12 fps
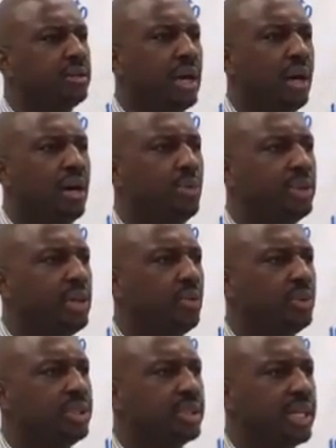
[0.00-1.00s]
No, I
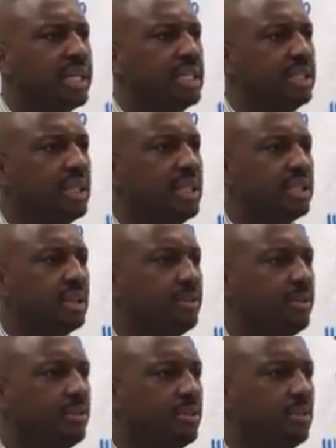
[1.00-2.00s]
wouldn't say he's
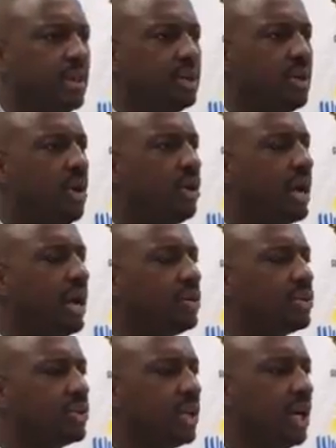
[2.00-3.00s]
in my
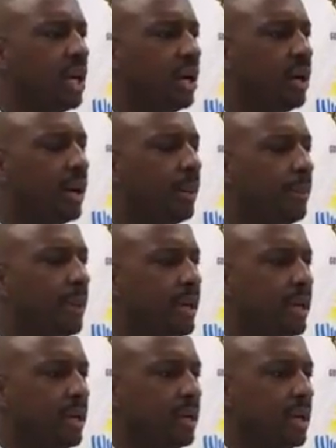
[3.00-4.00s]
doghouse.
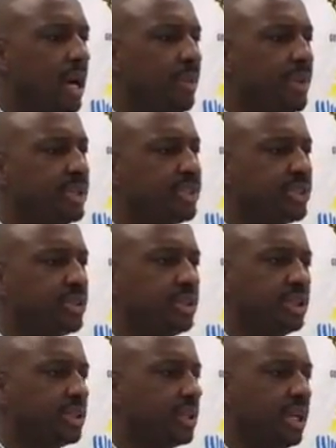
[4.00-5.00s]
I mean, it's
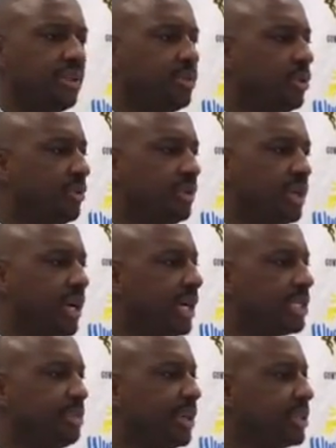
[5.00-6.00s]
just a level of
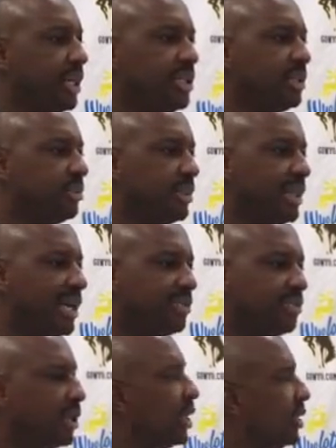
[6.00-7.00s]
expectation, but that's
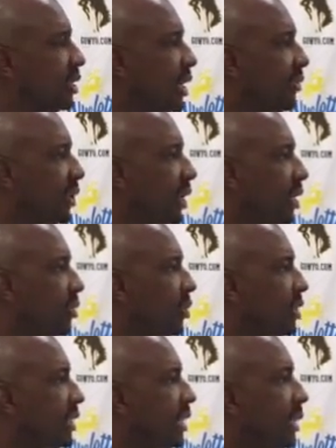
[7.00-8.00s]
for each and every kid on the